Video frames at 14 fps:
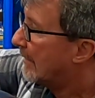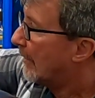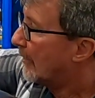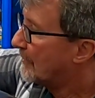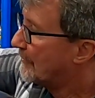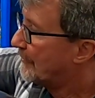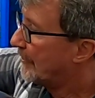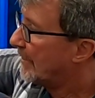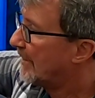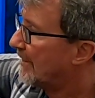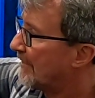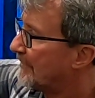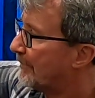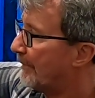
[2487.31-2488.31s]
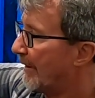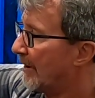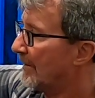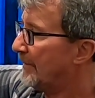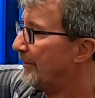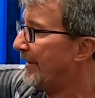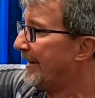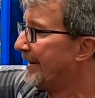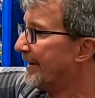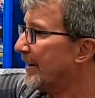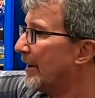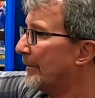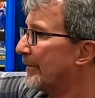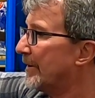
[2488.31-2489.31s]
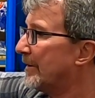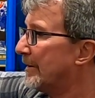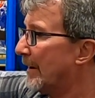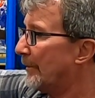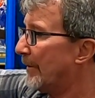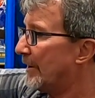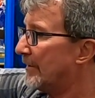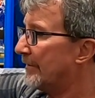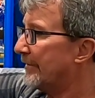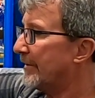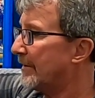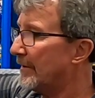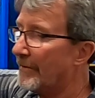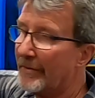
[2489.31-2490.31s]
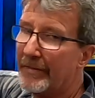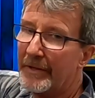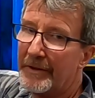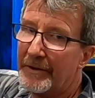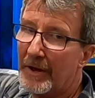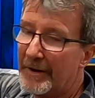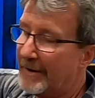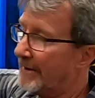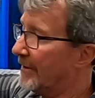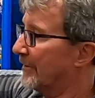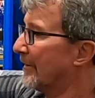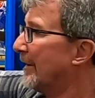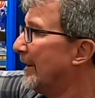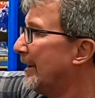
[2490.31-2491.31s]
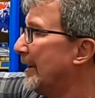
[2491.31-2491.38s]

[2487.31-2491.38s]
are just barely peeking up above the nut here.